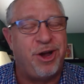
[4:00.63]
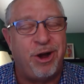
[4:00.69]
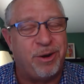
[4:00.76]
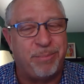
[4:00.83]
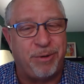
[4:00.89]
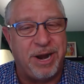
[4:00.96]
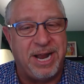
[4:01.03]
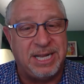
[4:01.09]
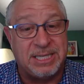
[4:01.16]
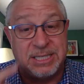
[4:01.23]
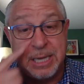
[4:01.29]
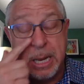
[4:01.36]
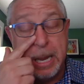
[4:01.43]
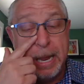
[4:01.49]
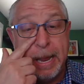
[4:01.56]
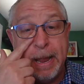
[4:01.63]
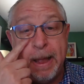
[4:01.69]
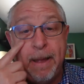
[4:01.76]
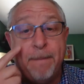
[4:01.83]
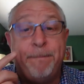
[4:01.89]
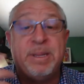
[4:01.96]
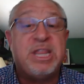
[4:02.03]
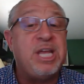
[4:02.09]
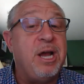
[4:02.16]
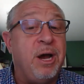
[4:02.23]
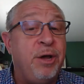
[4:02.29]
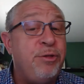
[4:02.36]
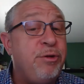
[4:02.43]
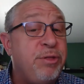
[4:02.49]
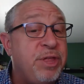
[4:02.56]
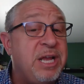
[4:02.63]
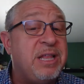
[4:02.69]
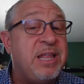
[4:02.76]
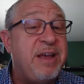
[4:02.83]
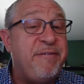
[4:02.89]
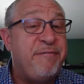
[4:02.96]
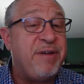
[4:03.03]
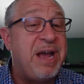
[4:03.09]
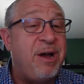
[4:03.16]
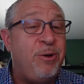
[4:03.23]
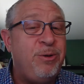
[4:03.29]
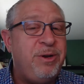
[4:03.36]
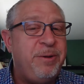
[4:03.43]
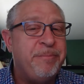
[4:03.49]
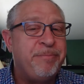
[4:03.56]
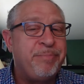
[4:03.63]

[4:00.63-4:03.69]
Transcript: young brains? But the other thing they found